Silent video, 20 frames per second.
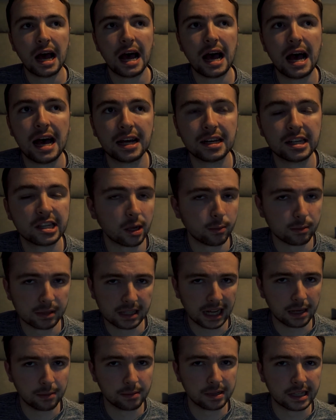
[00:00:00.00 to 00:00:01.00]
And
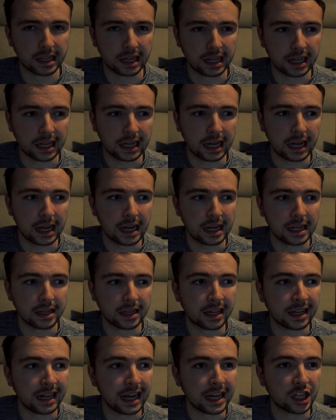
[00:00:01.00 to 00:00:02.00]
sometimes like the
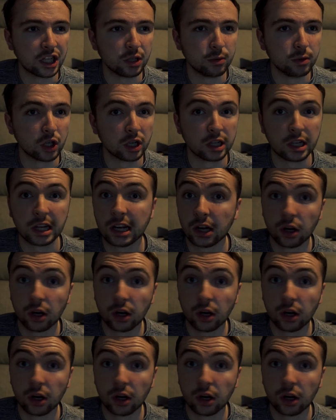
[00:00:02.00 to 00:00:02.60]
connection would just like